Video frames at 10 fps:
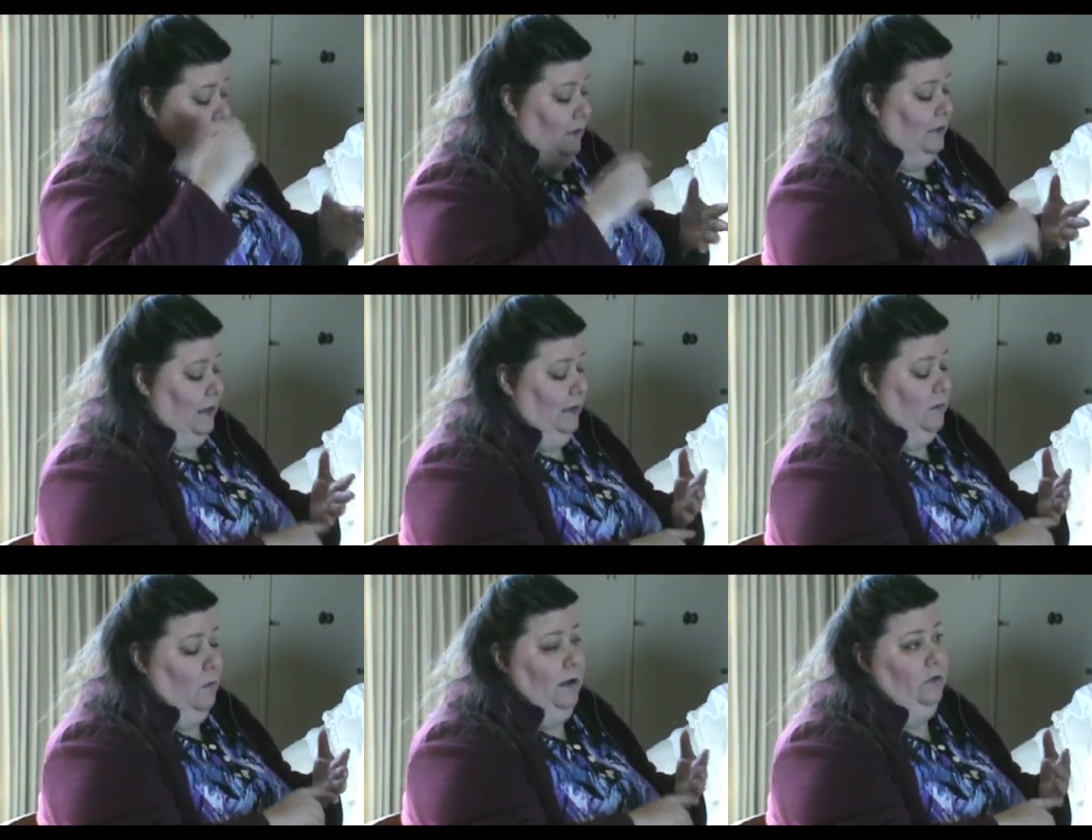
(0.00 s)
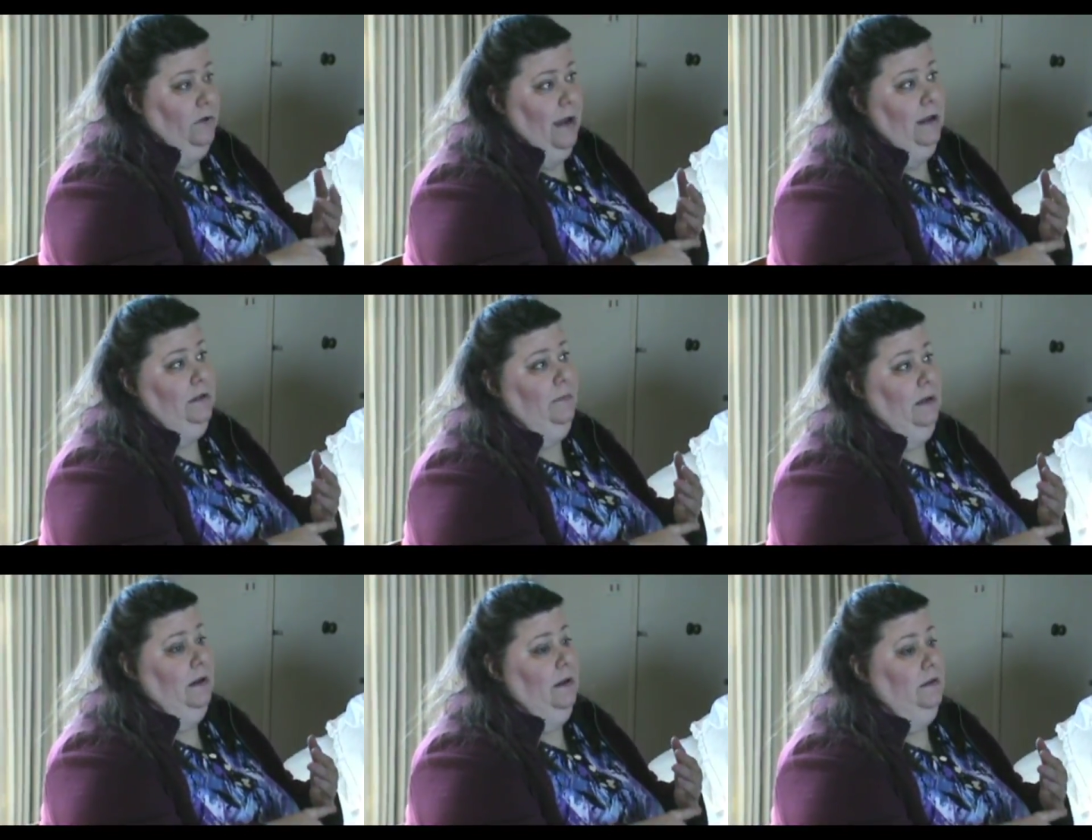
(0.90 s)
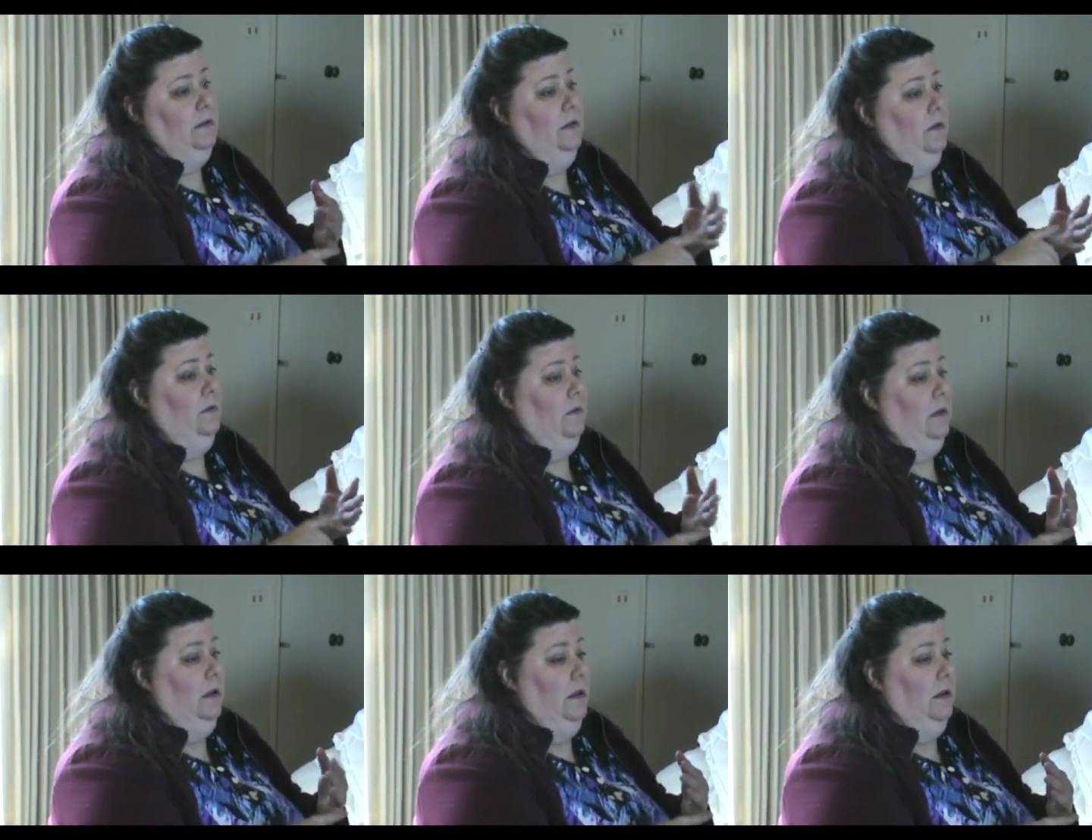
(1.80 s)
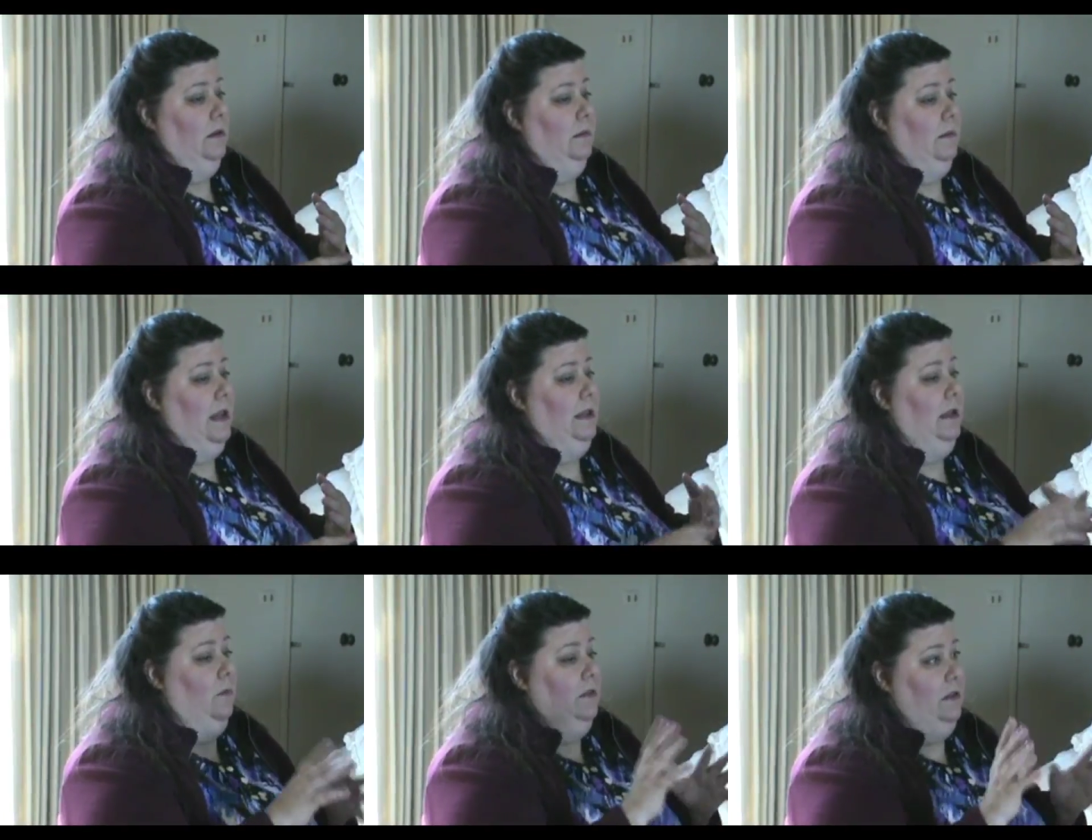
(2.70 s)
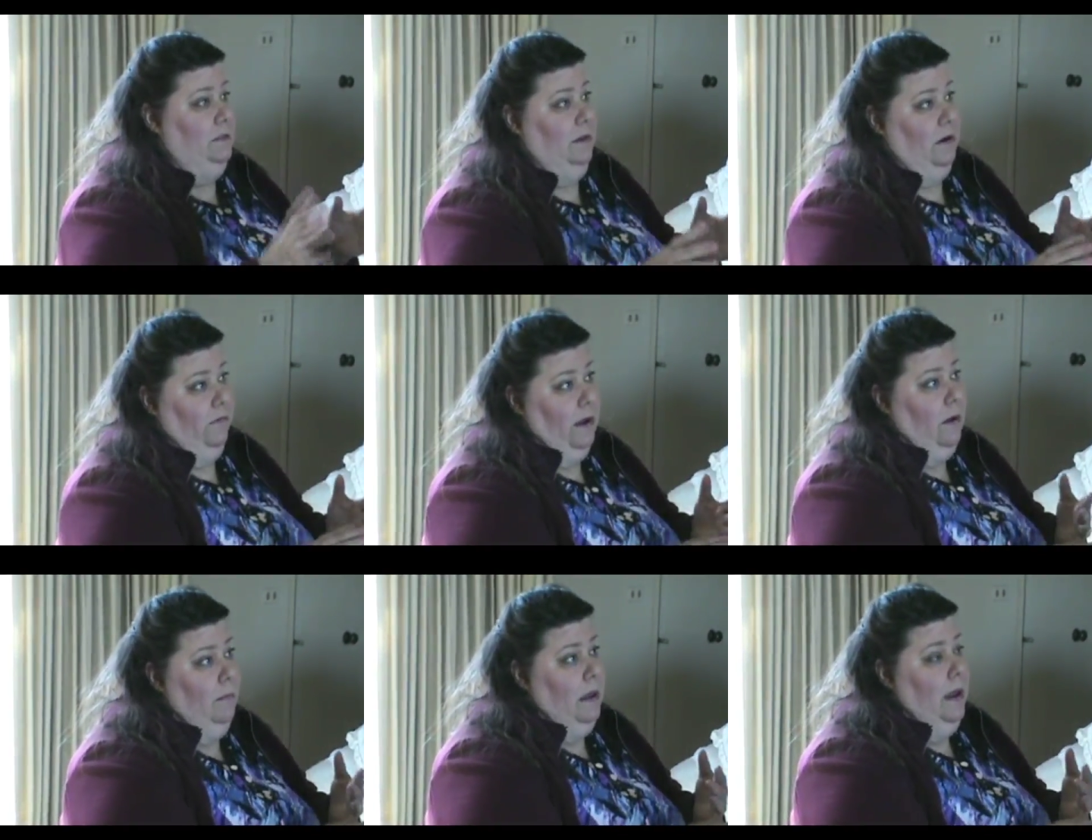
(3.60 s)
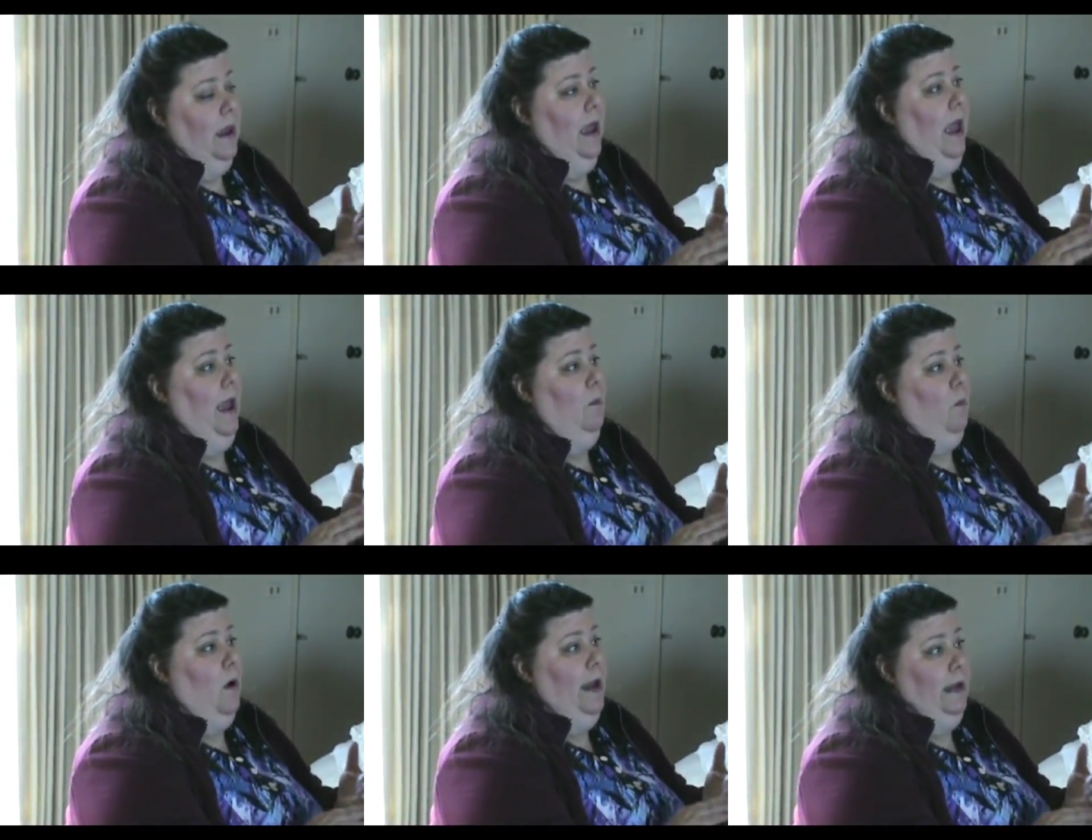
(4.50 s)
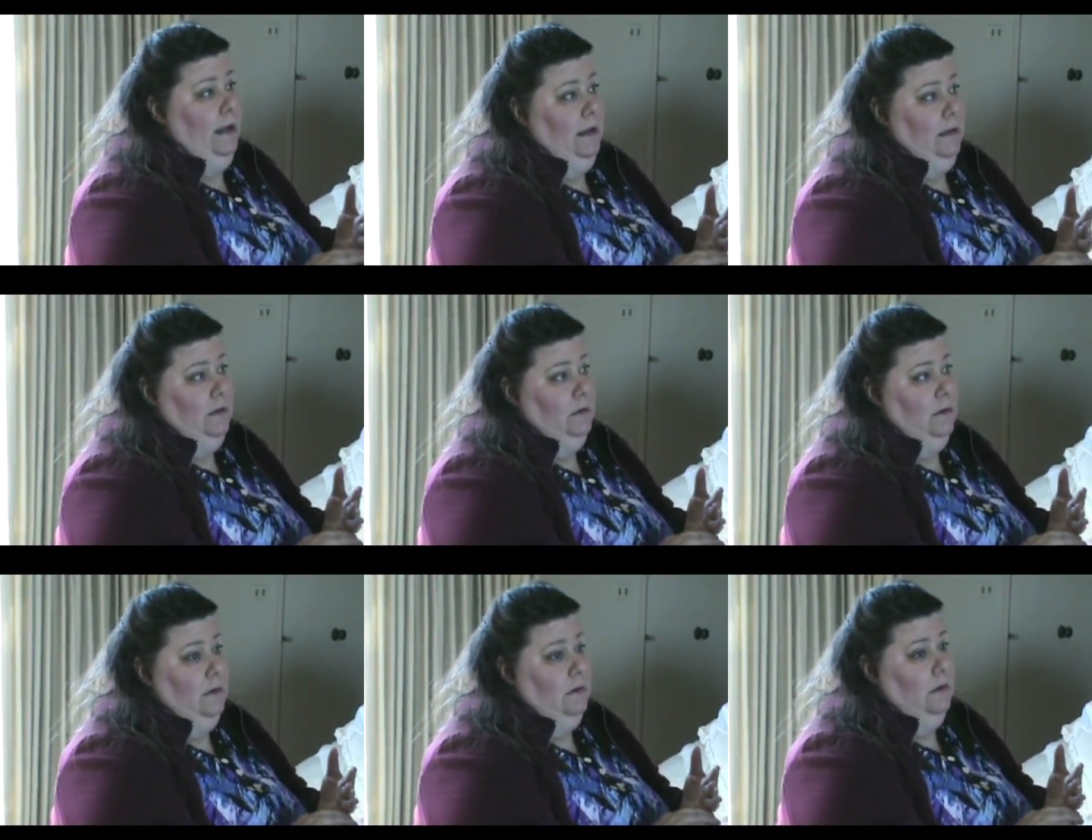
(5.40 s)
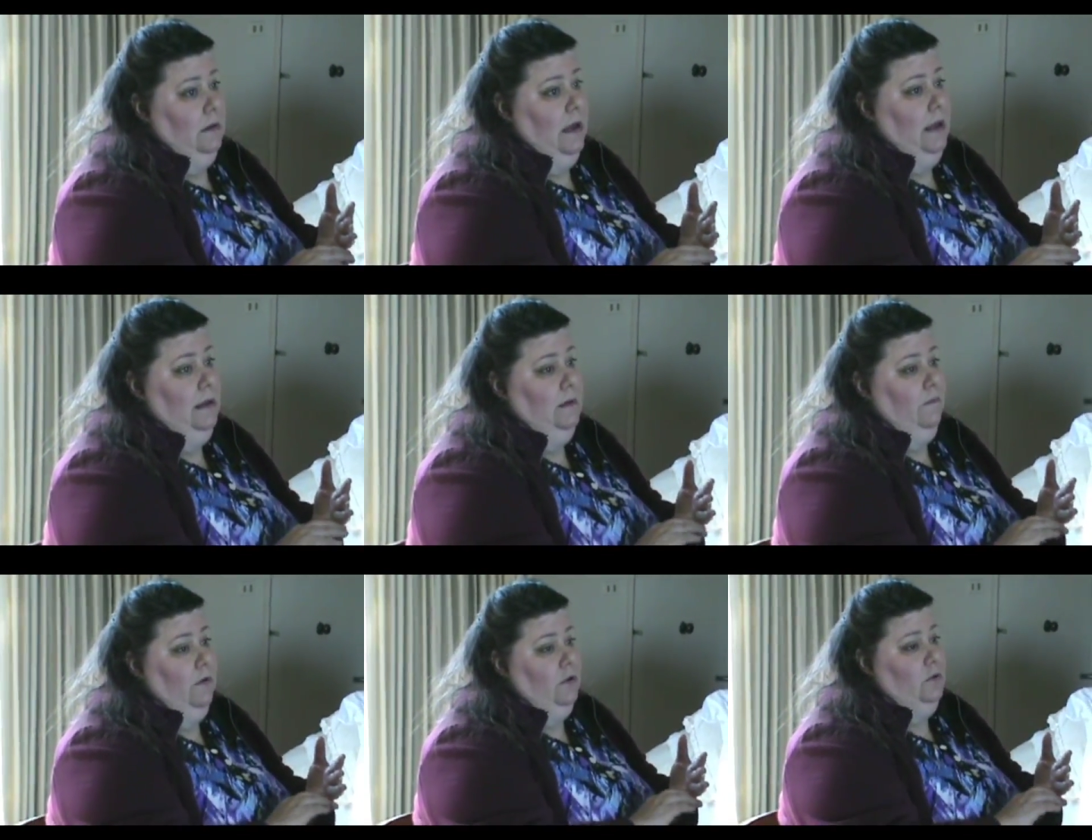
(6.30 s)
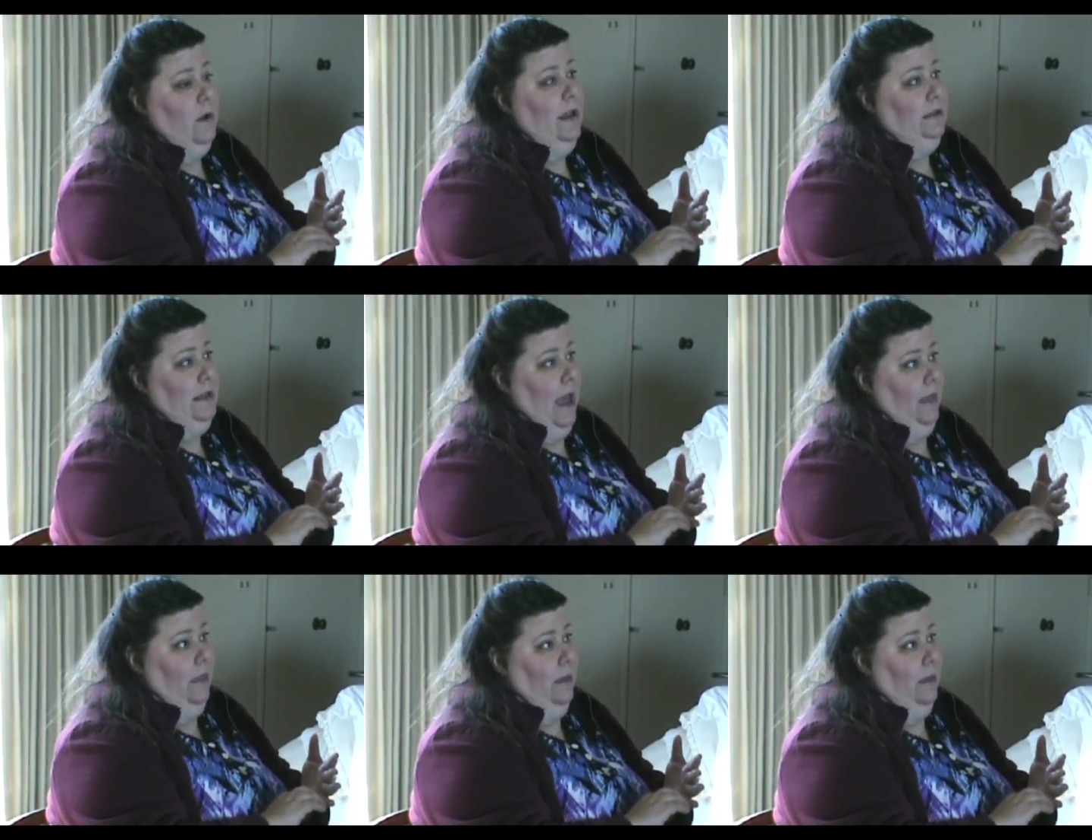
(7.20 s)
always like the white dragons because they deal with the spirit realm, and white in feng shui is death.